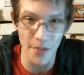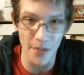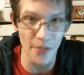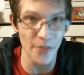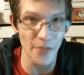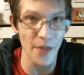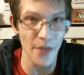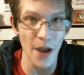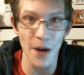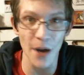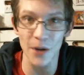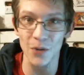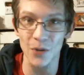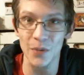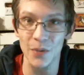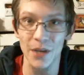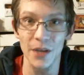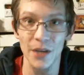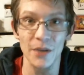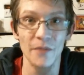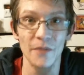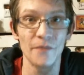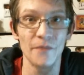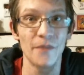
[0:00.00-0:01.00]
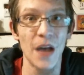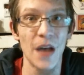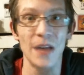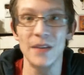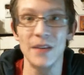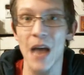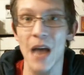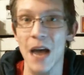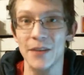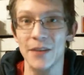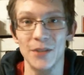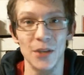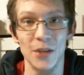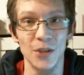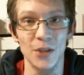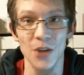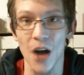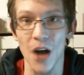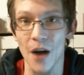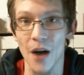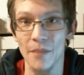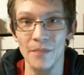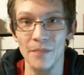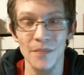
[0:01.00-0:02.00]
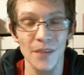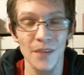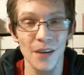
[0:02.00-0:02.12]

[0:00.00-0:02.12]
They're doing a fantastic job.